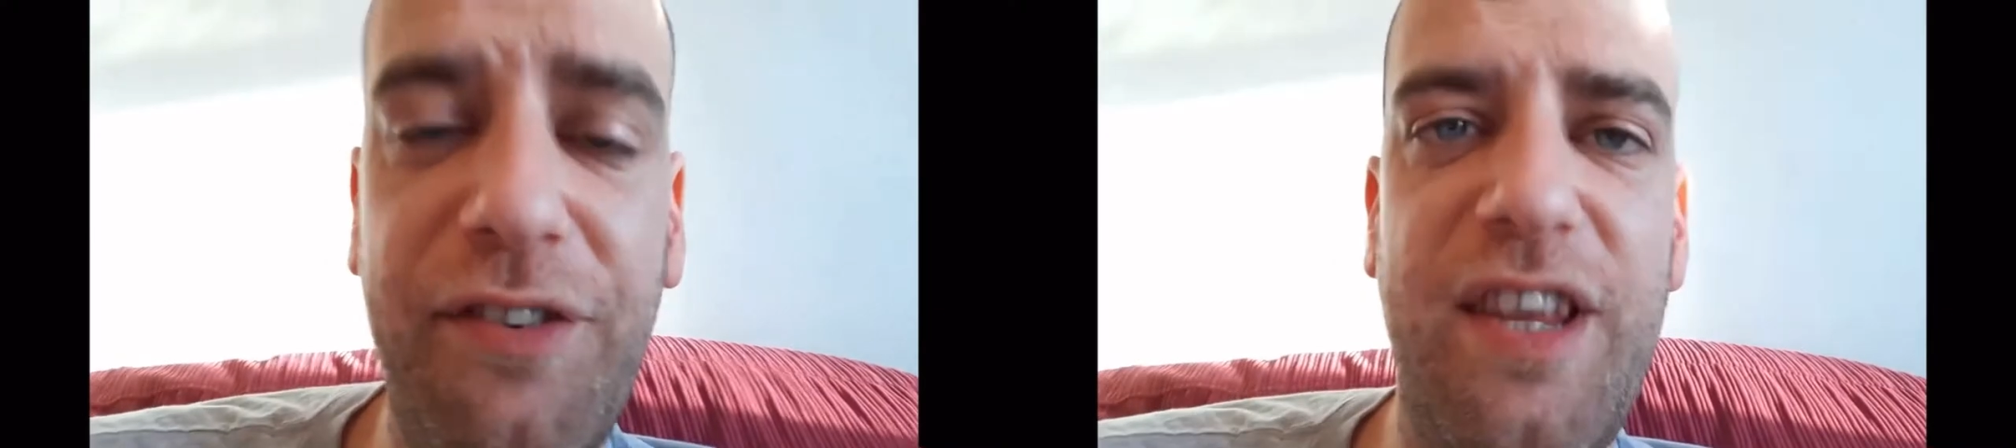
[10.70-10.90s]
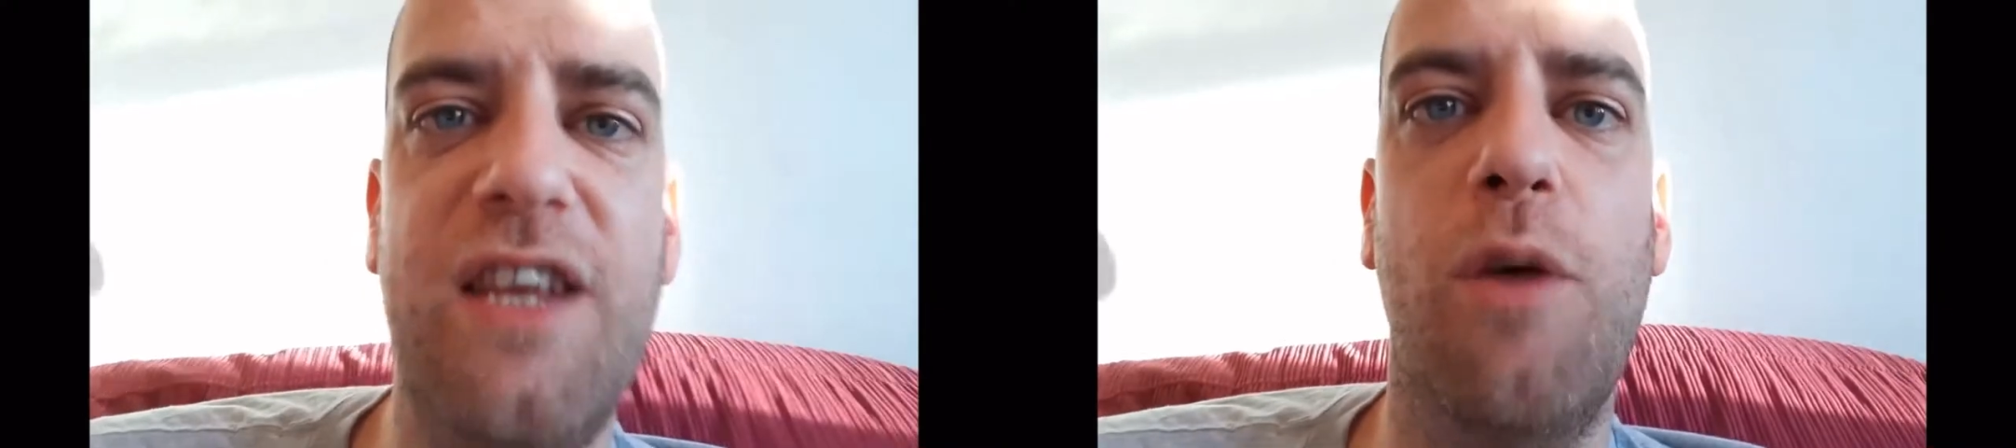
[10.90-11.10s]

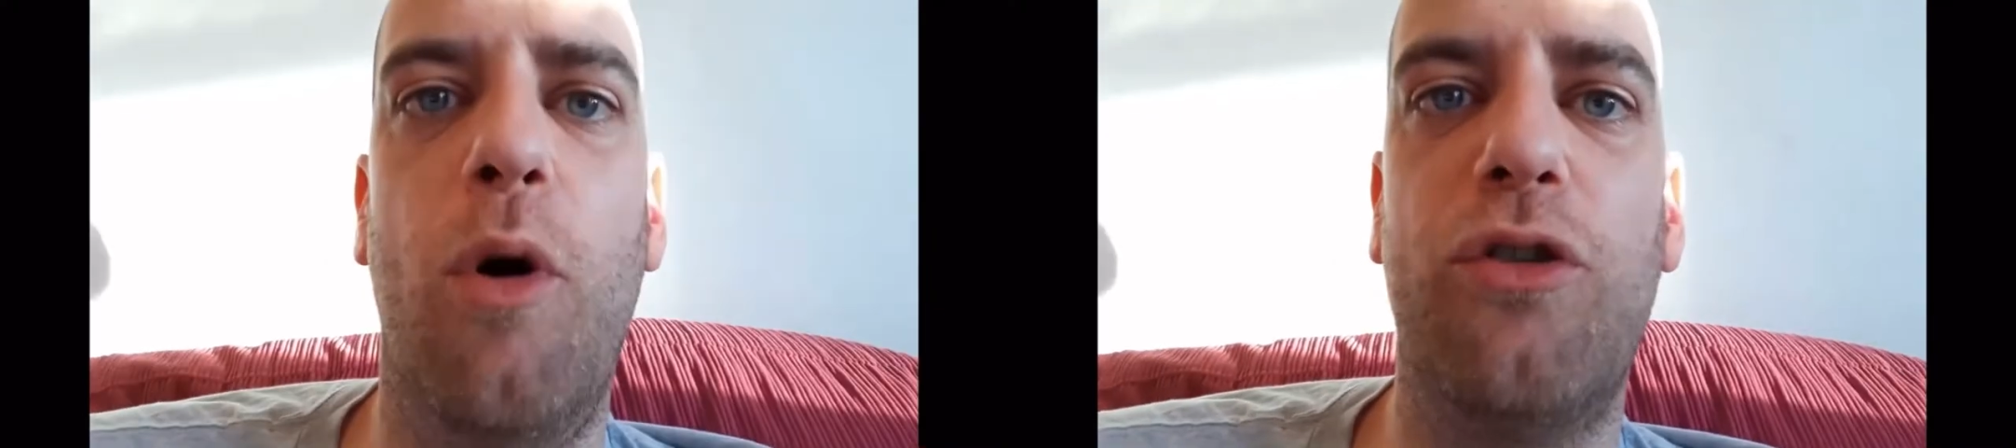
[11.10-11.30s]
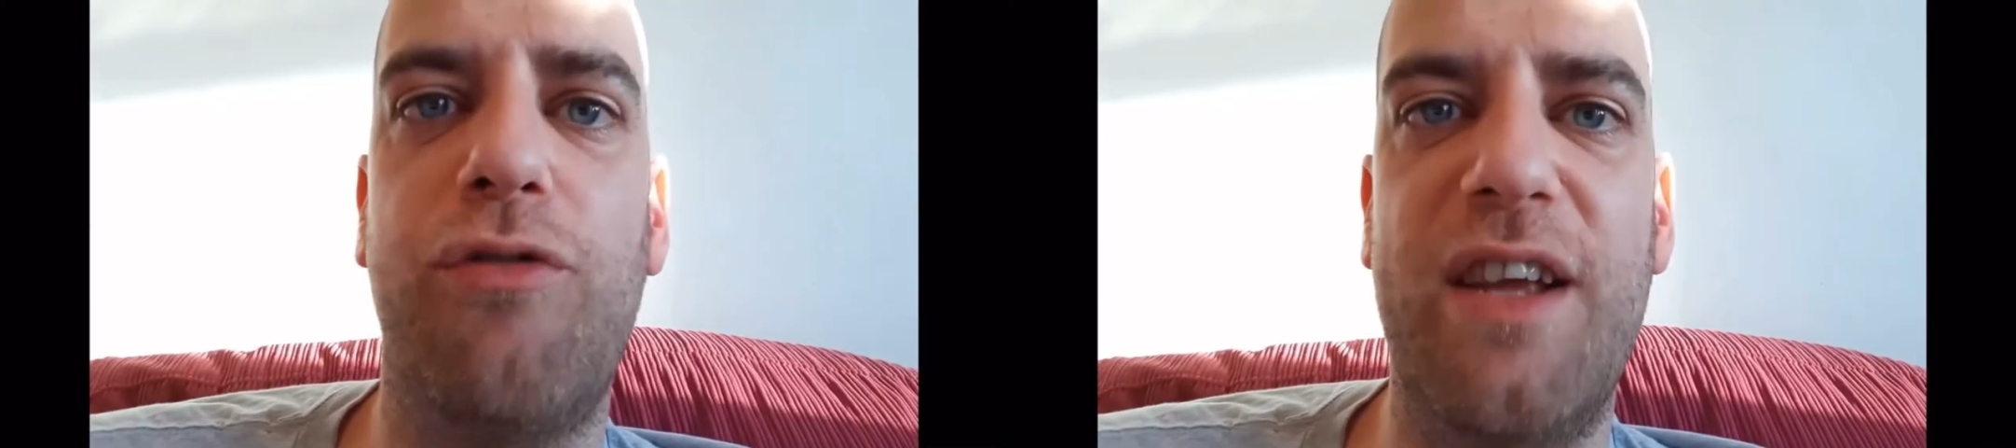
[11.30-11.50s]
seen your
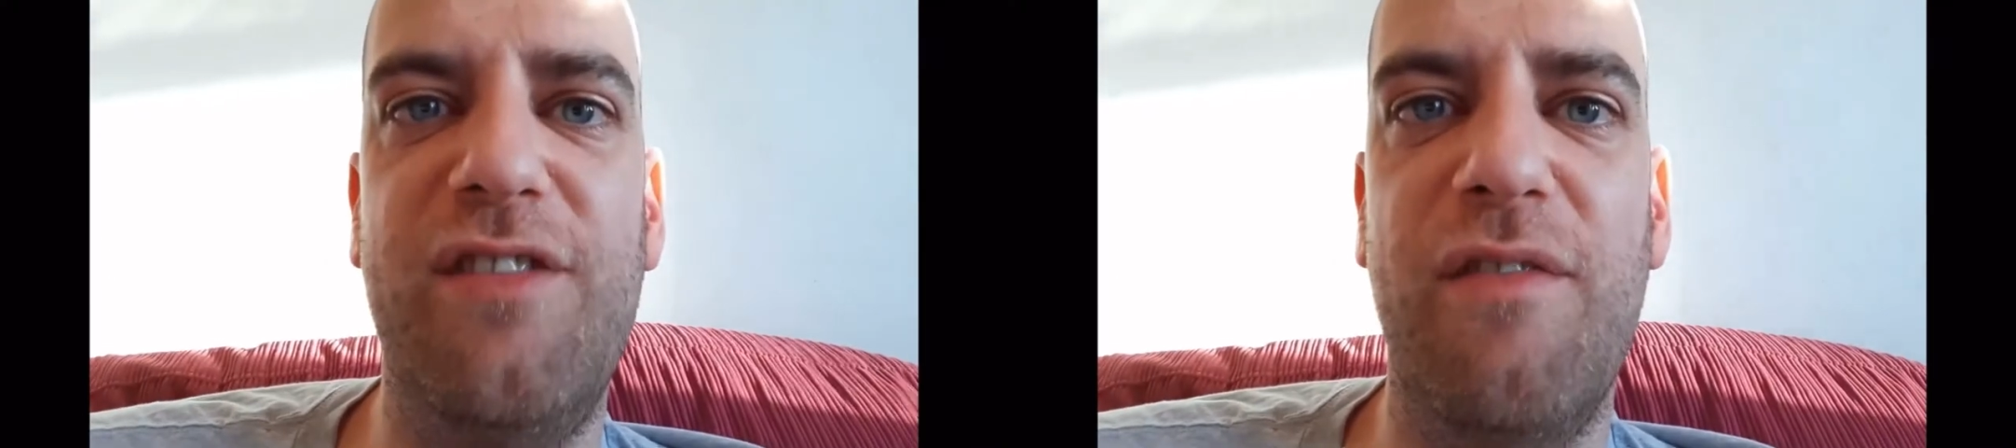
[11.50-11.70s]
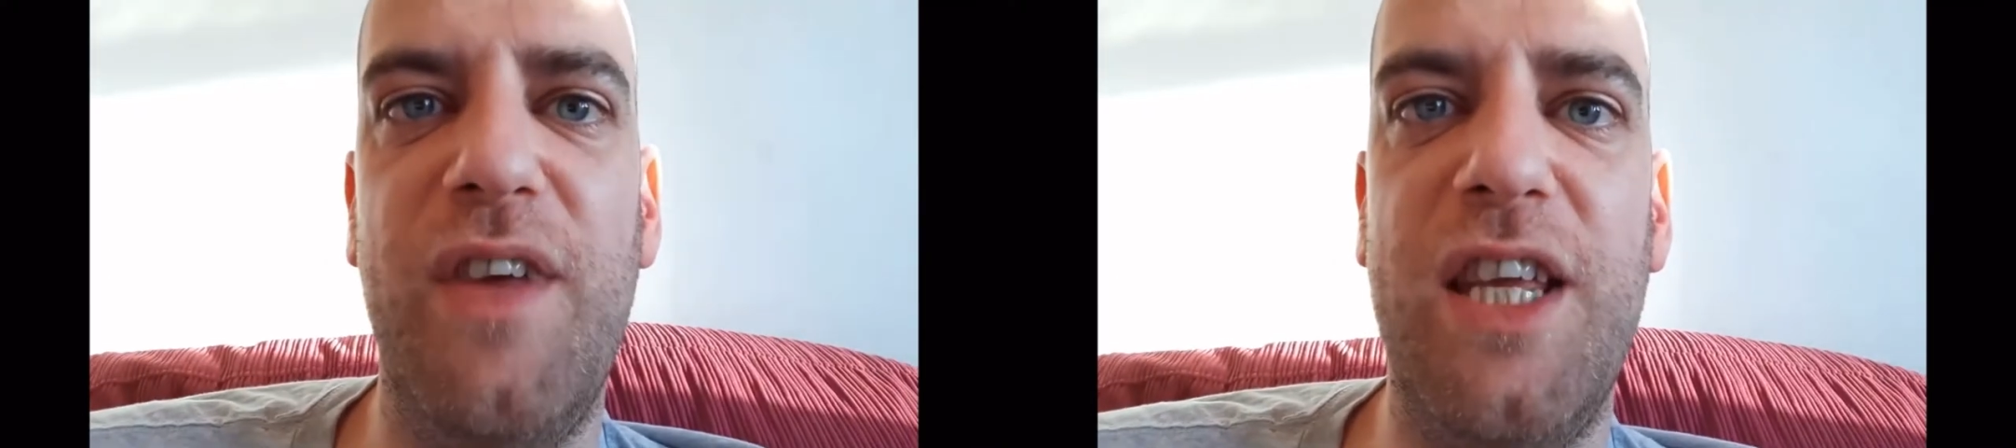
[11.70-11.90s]
most
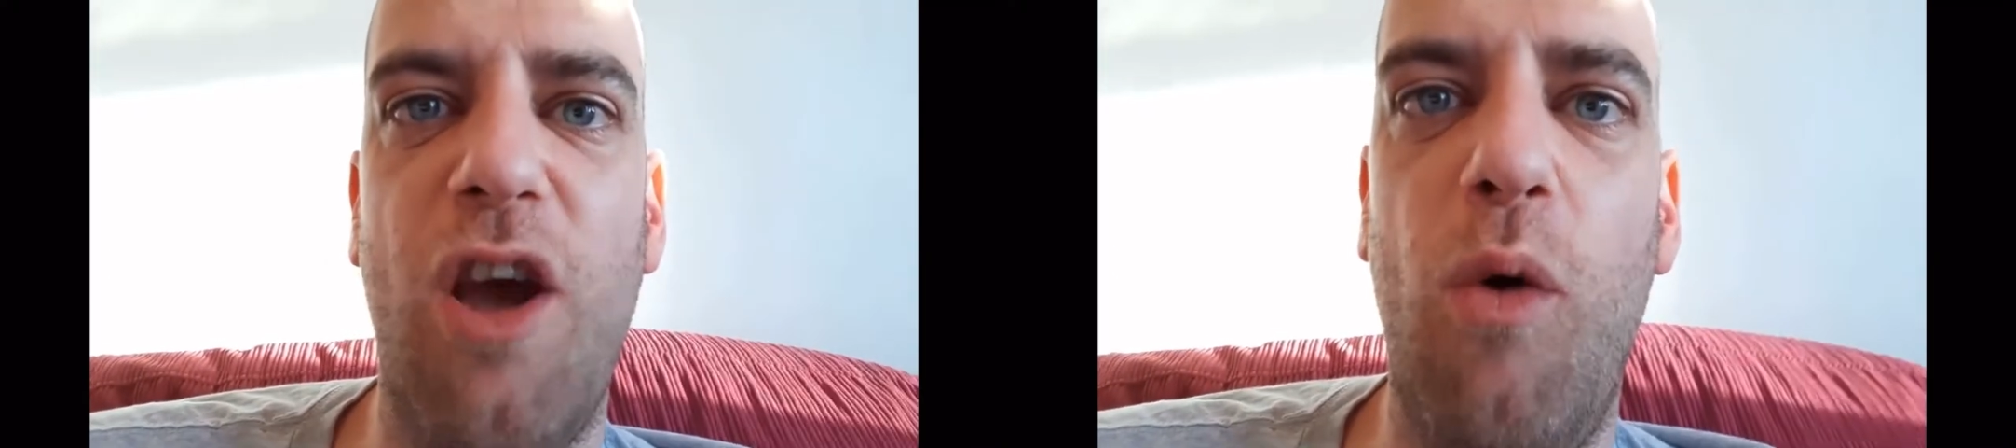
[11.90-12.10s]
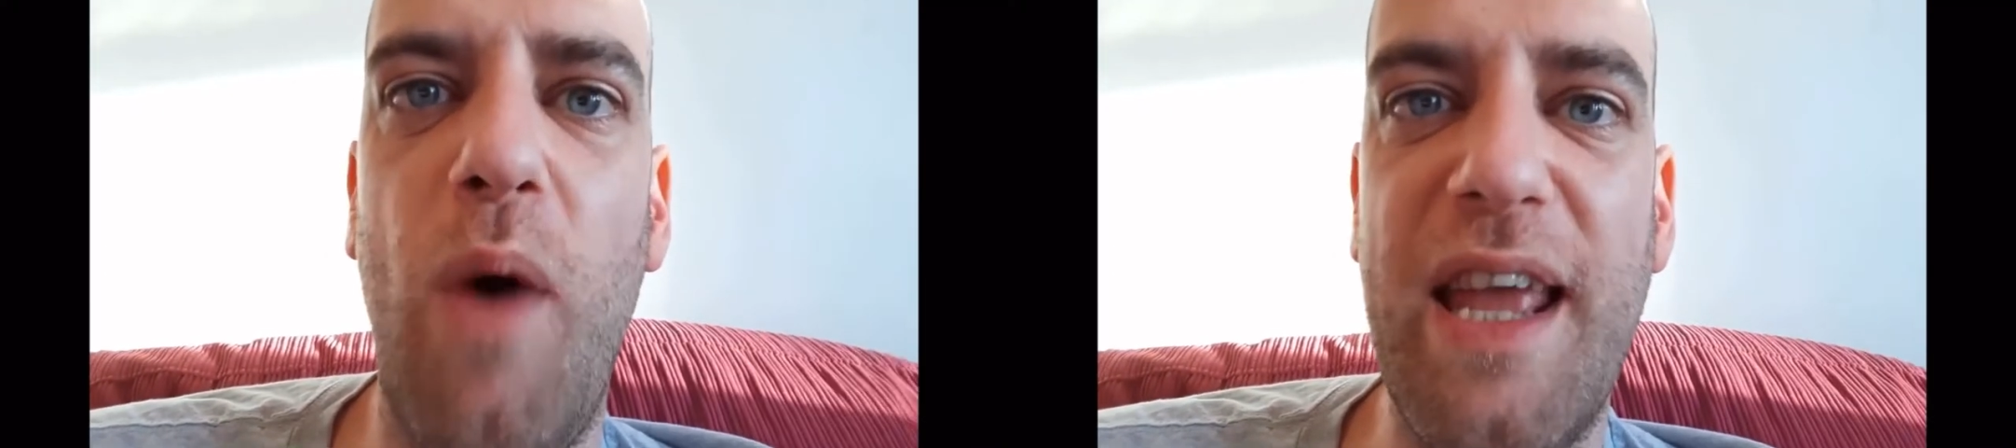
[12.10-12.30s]
recent
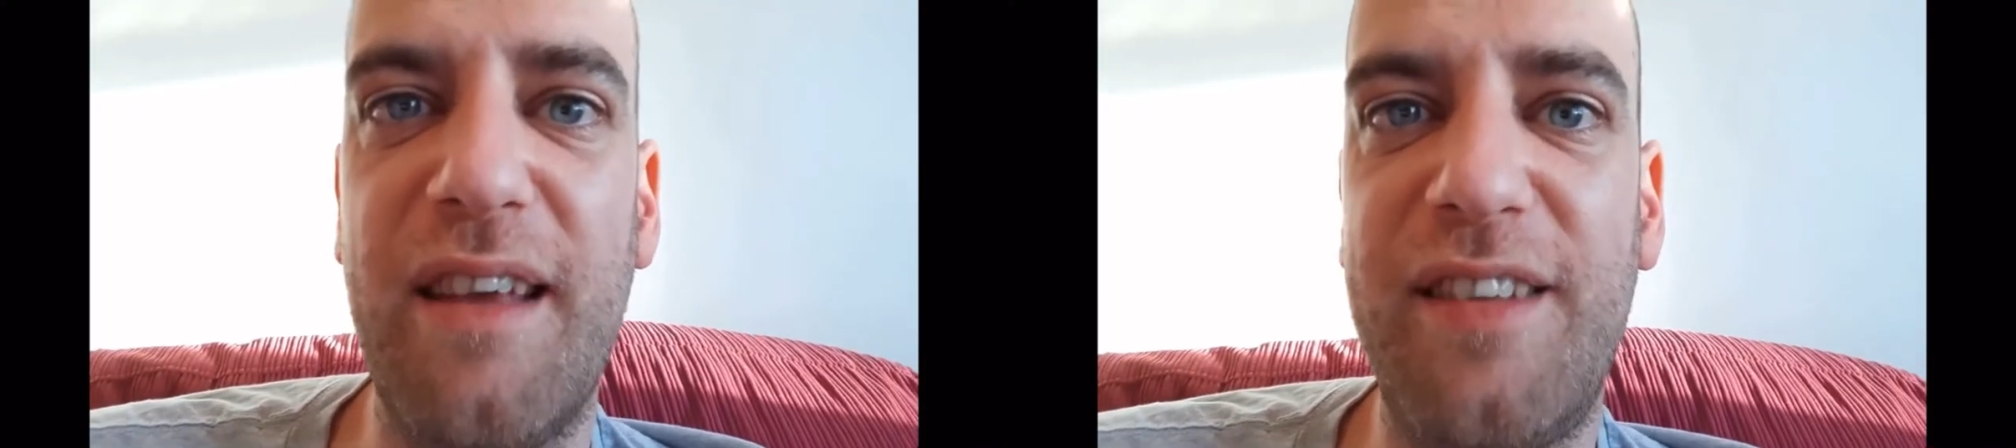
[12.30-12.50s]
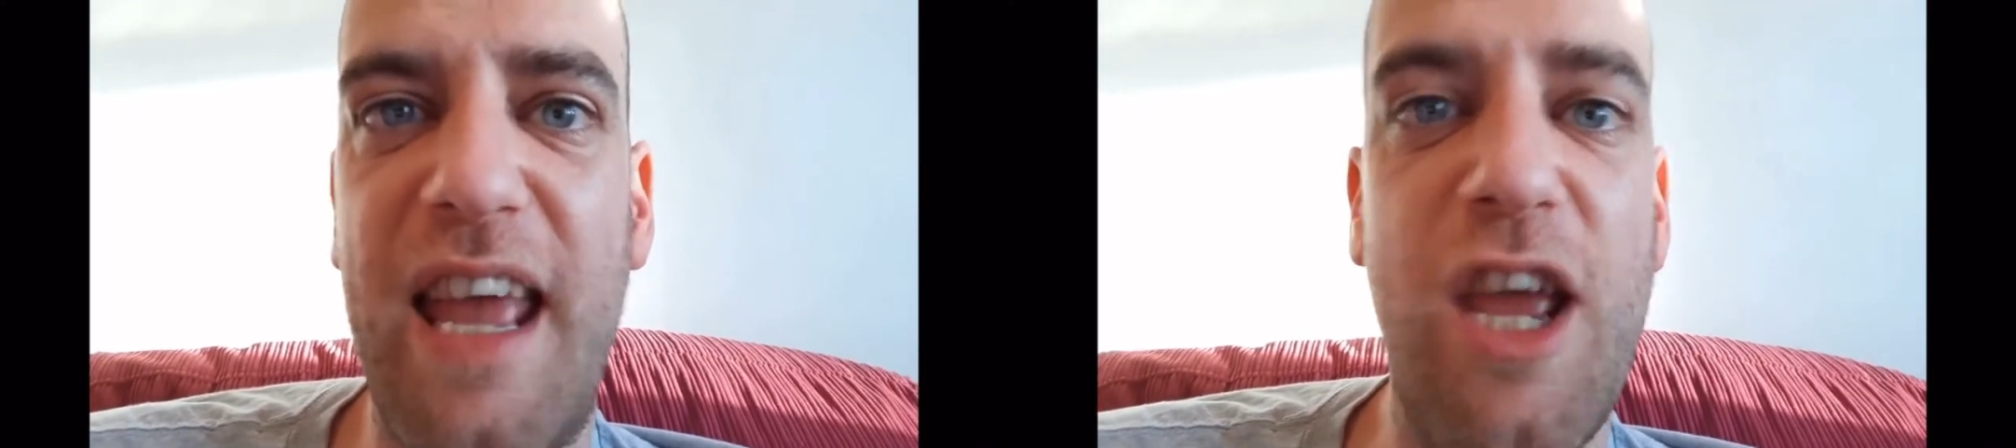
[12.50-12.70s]
video where you
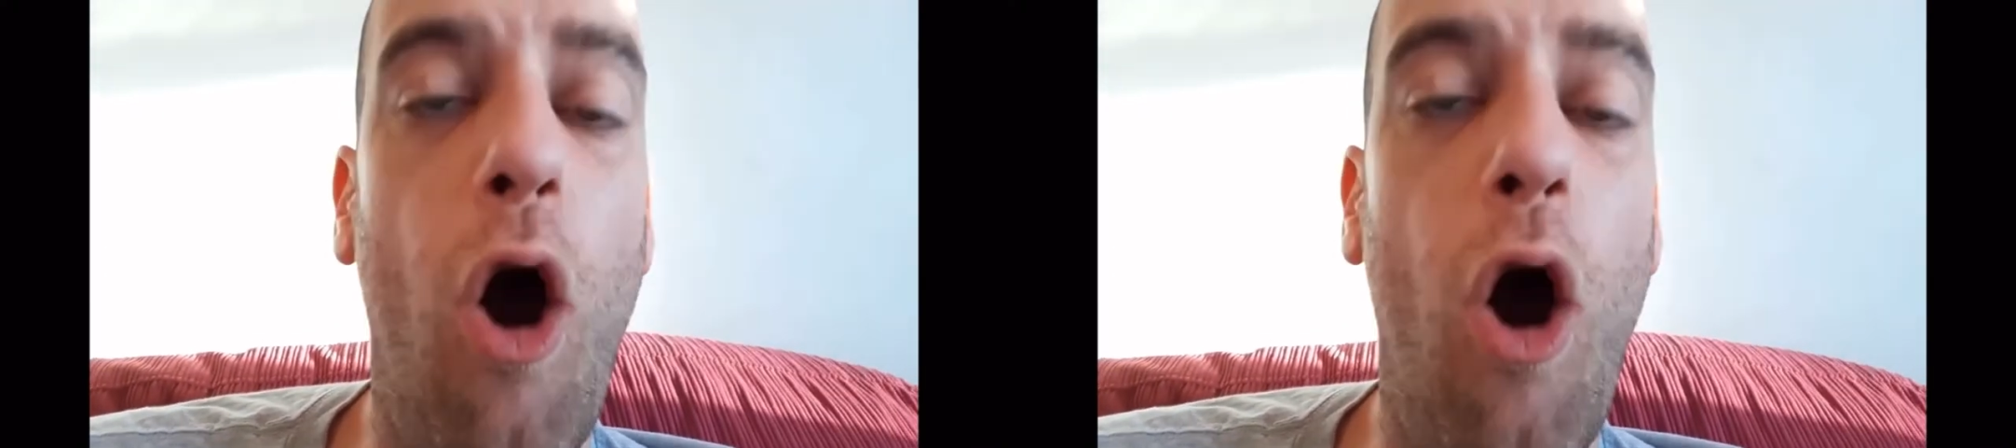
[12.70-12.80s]
say you're